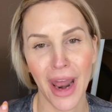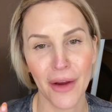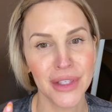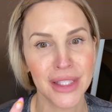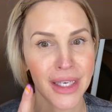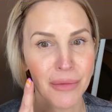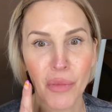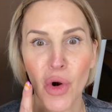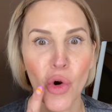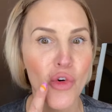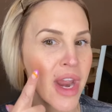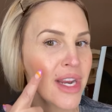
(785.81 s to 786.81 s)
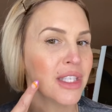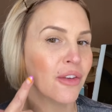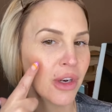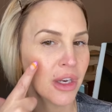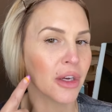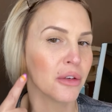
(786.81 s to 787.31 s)
I've seen crazy
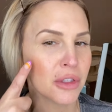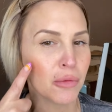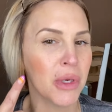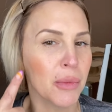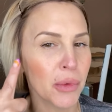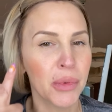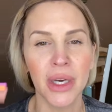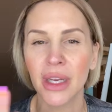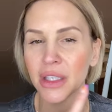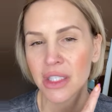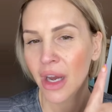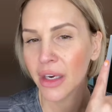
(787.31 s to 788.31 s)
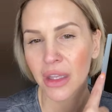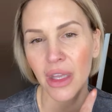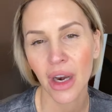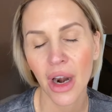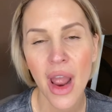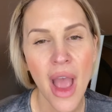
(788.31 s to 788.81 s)
videos of people putting a ton in
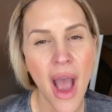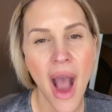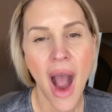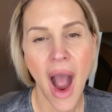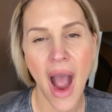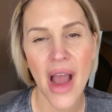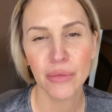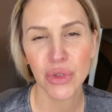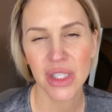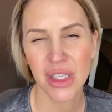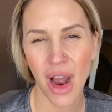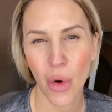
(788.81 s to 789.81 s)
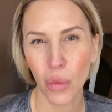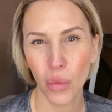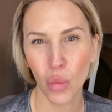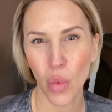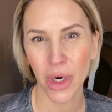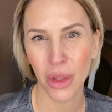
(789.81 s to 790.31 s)
there. I'm just not
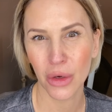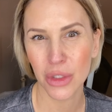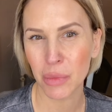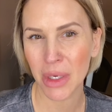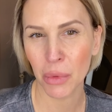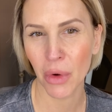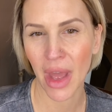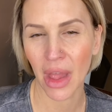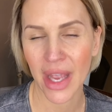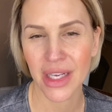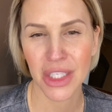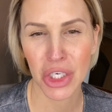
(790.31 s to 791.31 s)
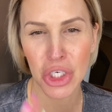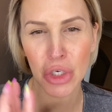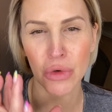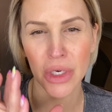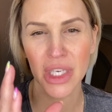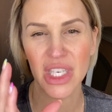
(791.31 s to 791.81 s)
one of those people that likes to
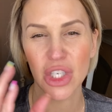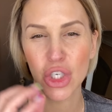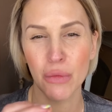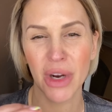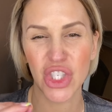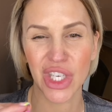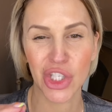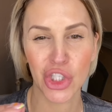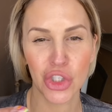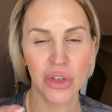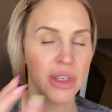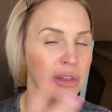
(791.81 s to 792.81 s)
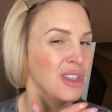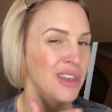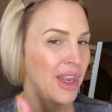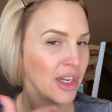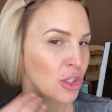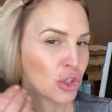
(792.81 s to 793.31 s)
do too much
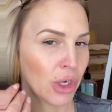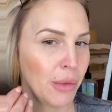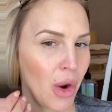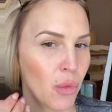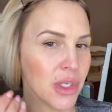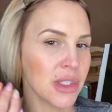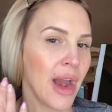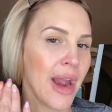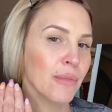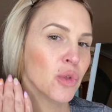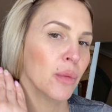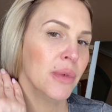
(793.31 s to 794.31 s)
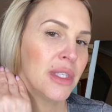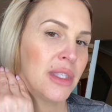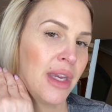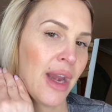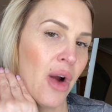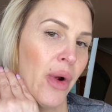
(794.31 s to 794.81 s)
extreme at one time. So I'm going to
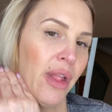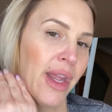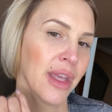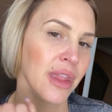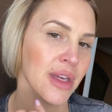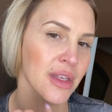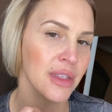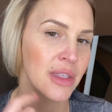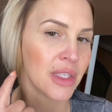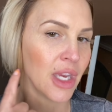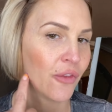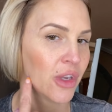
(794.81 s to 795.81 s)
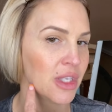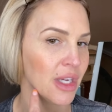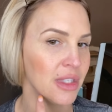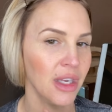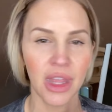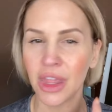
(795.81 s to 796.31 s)
see how I like this and see if it
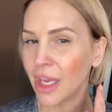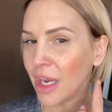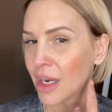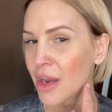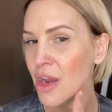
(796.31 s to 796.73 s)
does anything.